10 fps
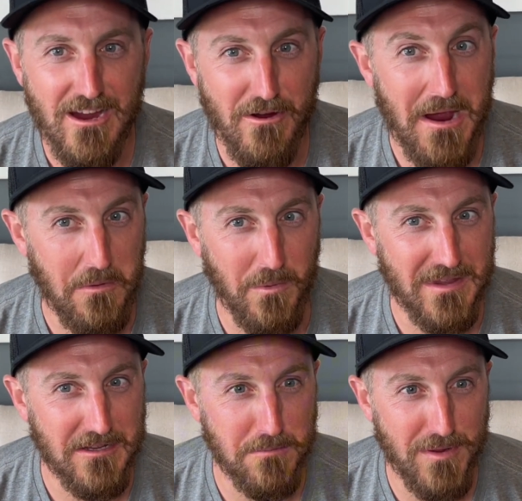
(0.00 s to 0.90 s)
you're at a
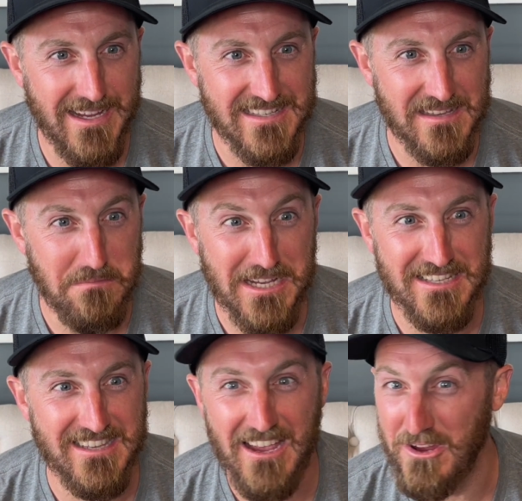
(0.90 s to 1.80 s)
really good place
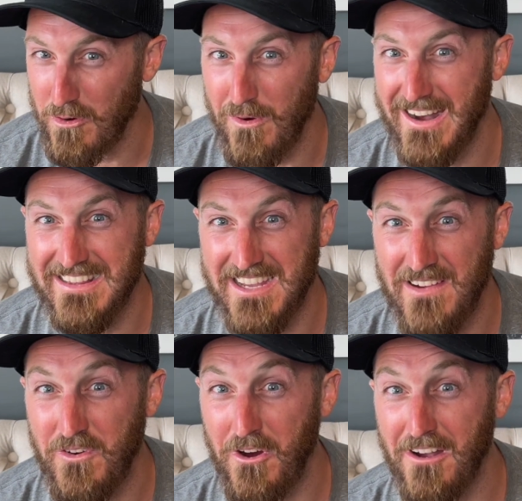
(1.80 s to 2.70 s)
because you're right in
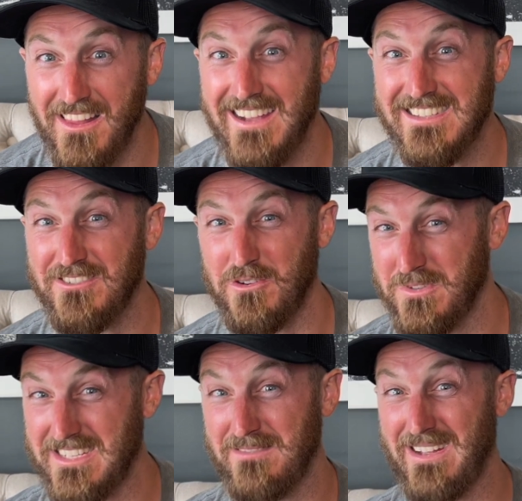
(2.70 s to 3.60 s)
time for our online school,
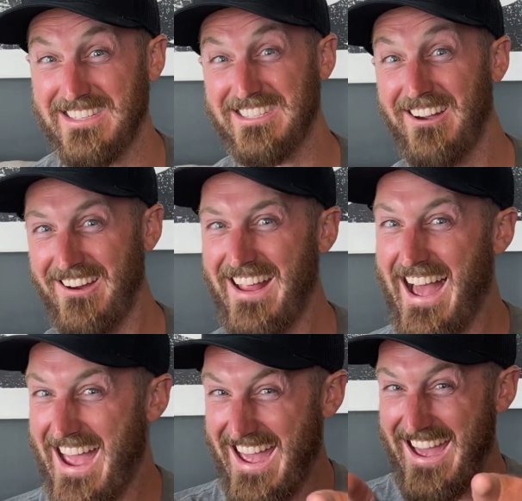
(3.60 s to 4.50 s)
which is about to start.
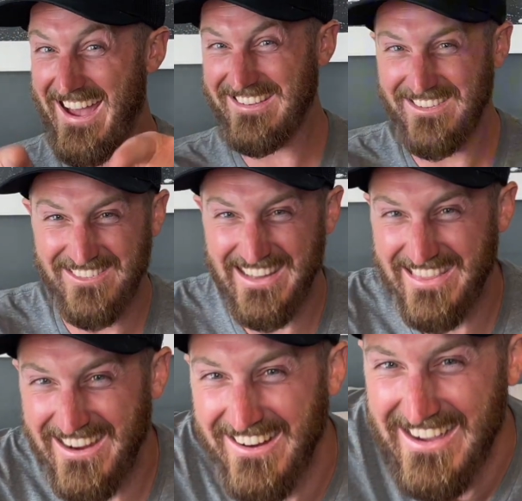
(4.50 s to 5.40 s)
See what we
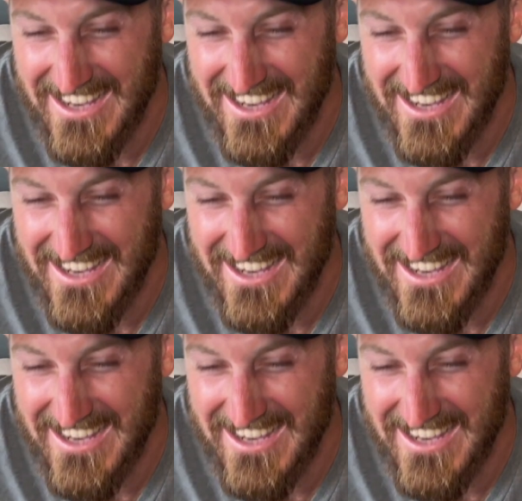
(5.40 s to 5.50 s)
did there?